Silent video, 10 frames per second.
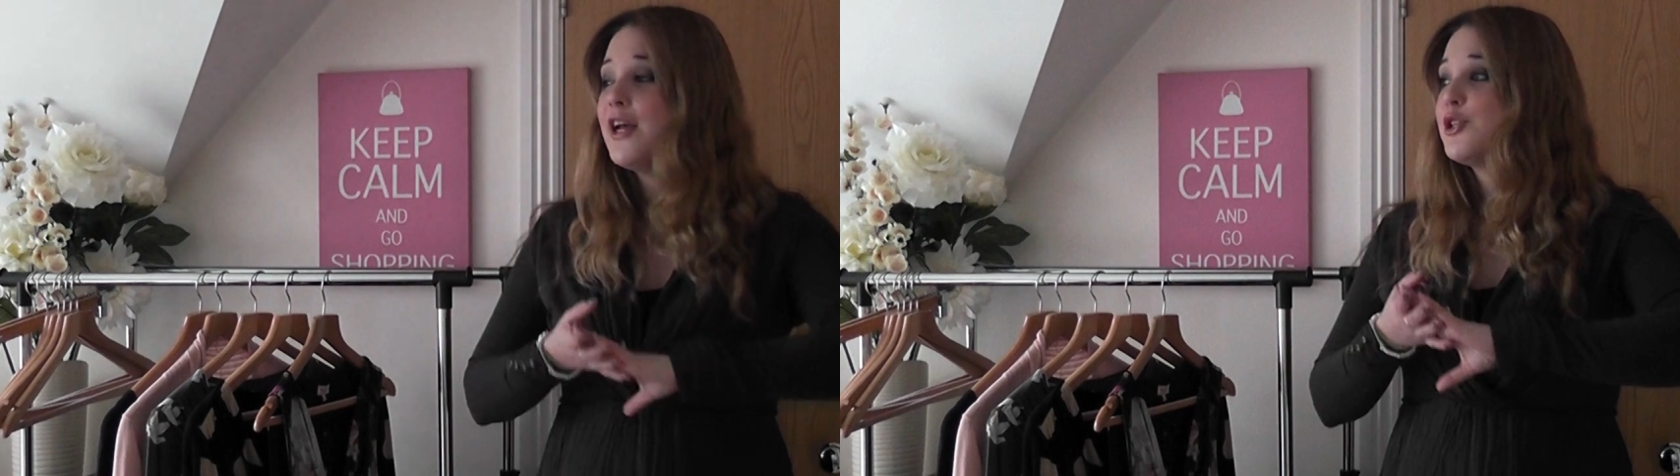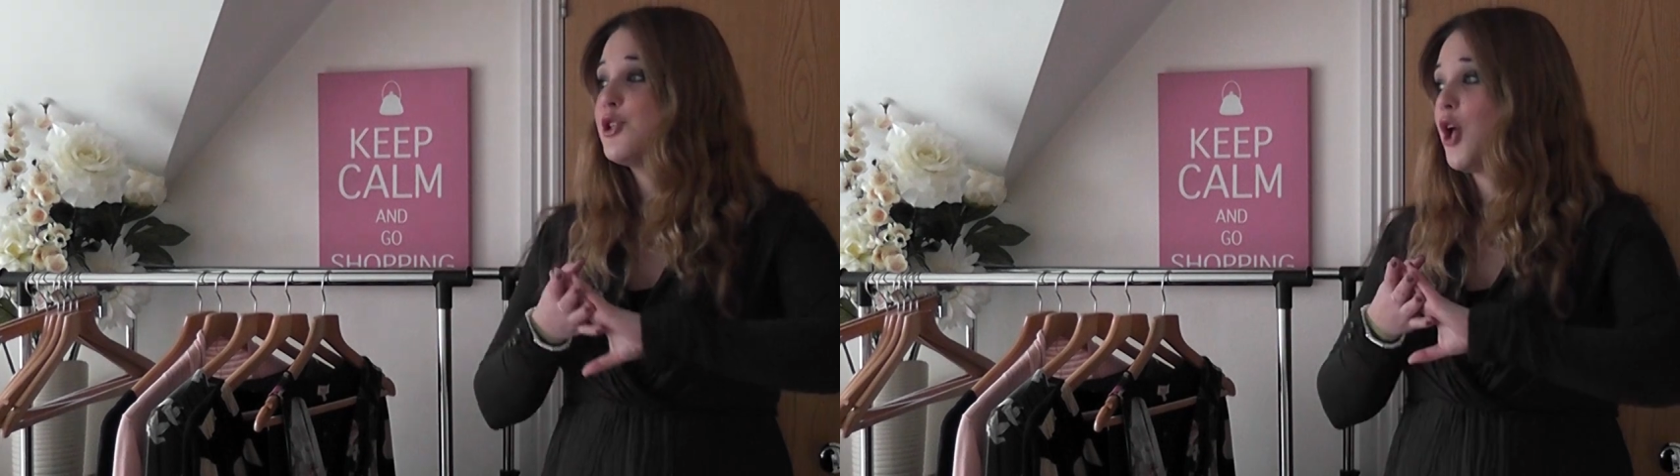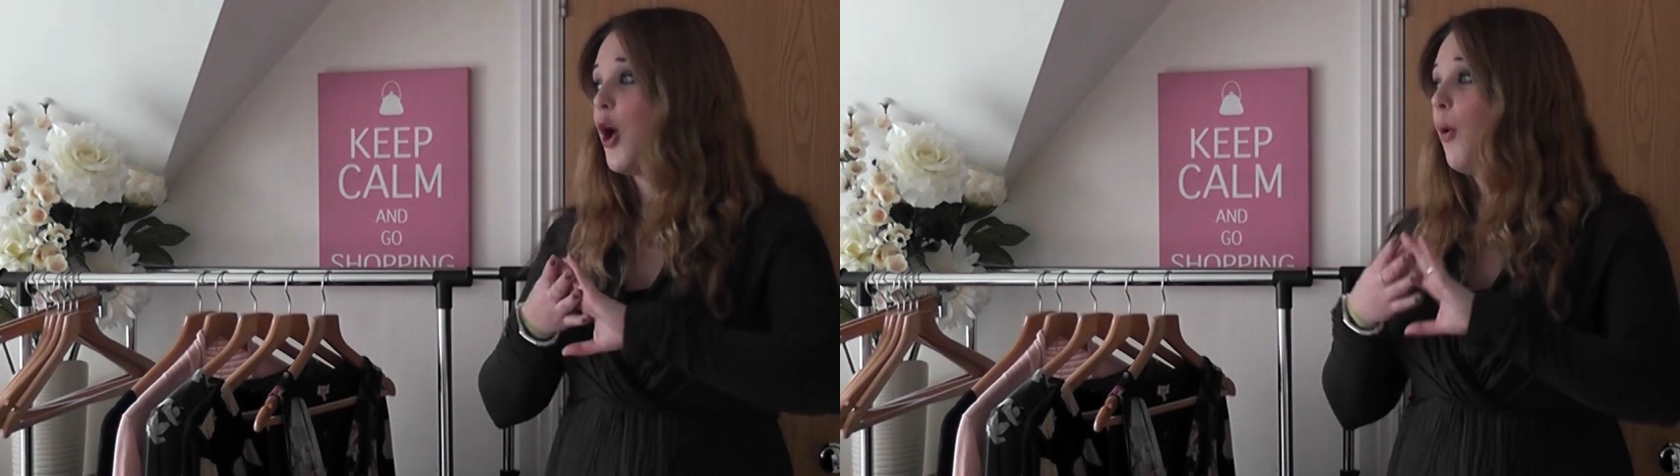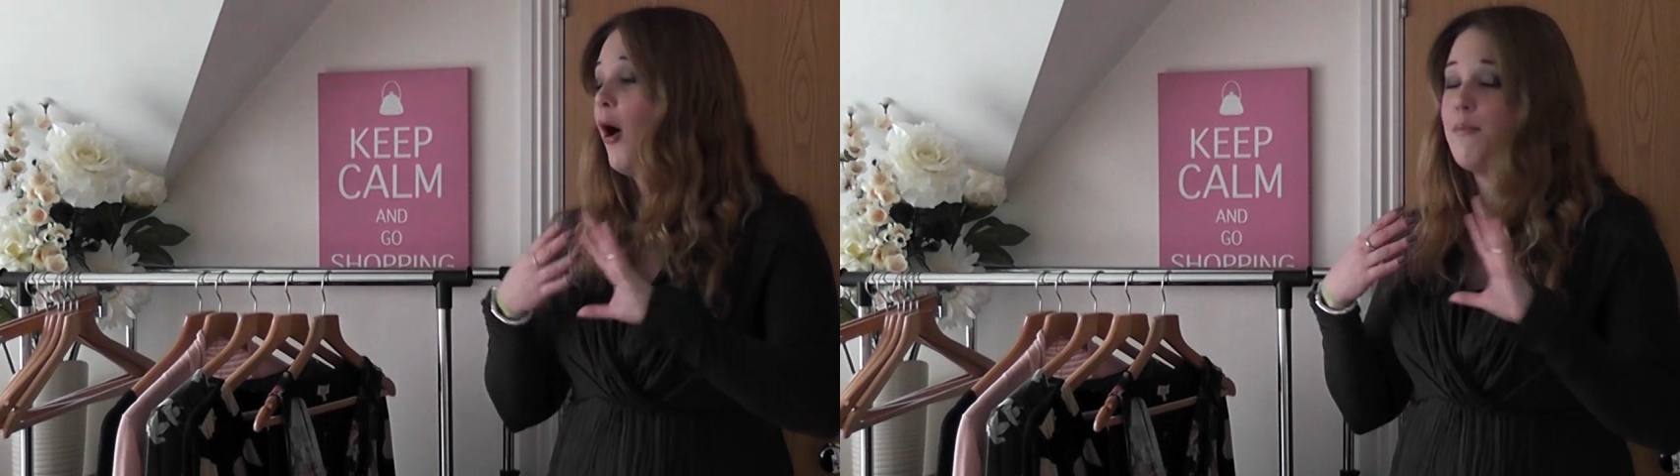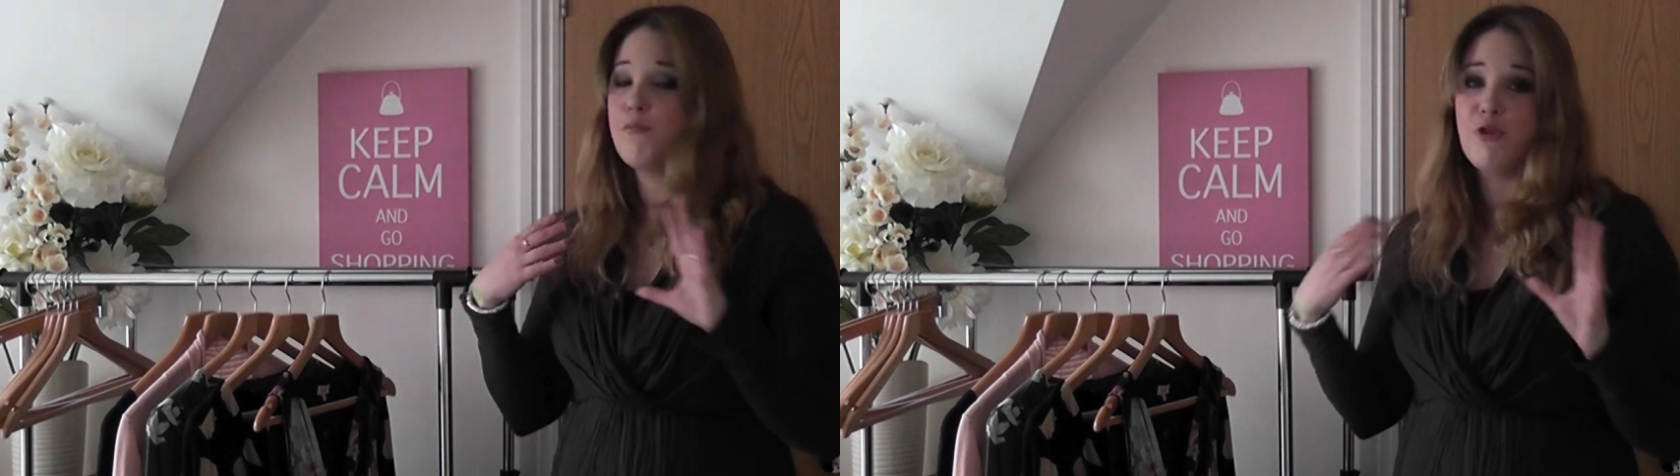
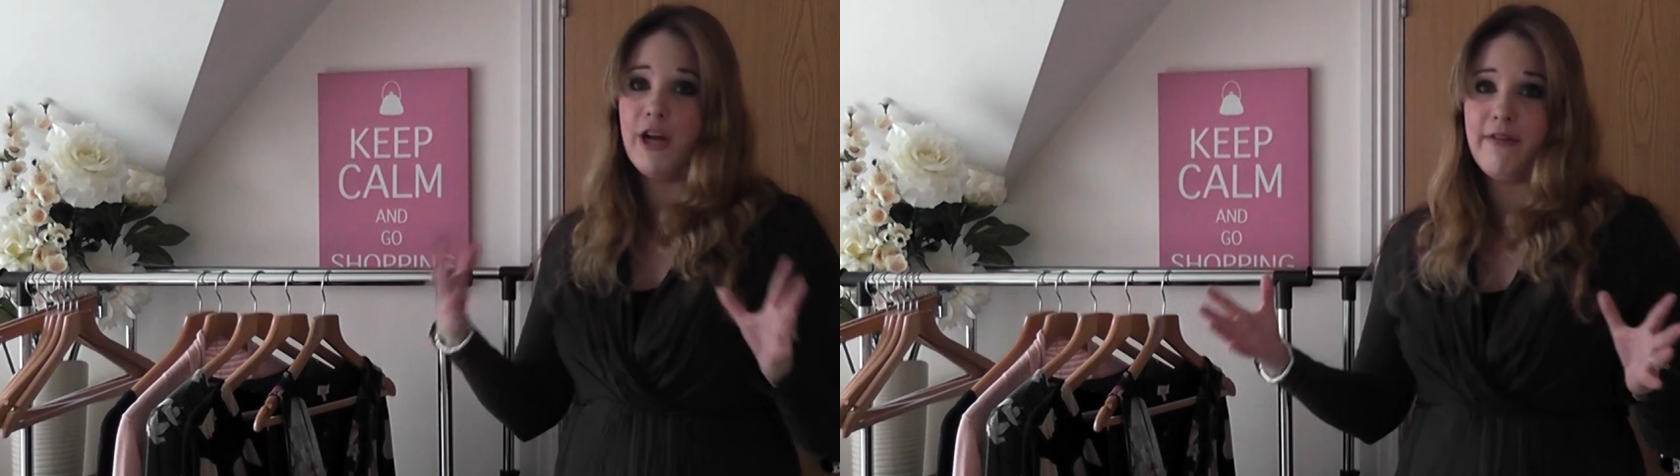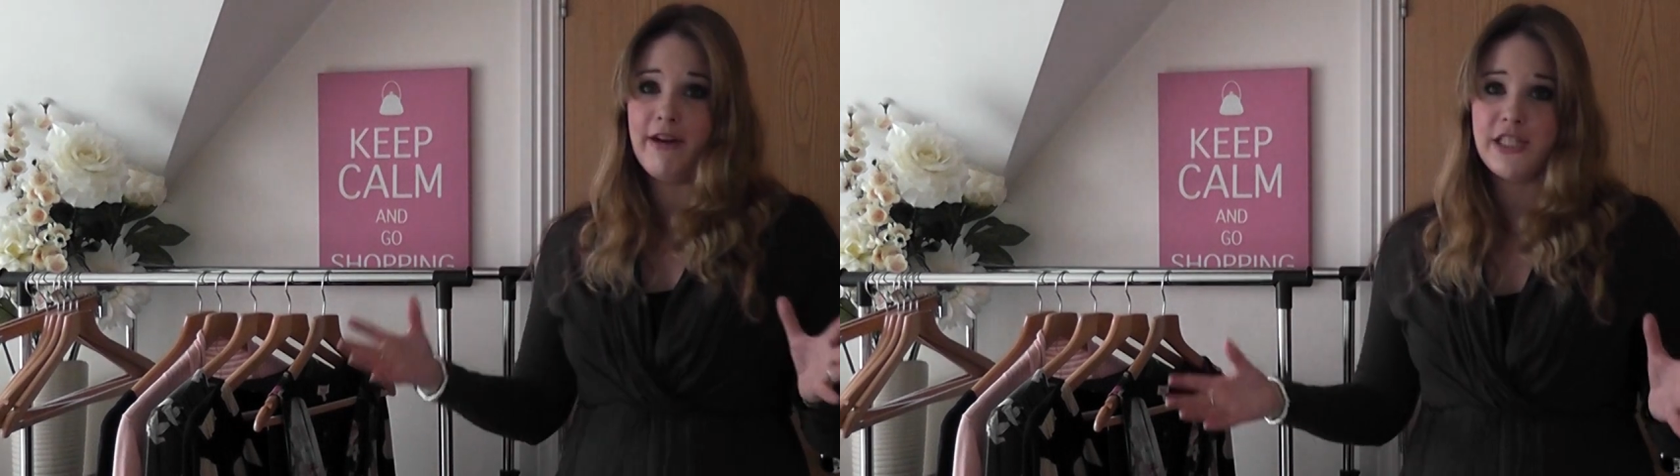So I'm really,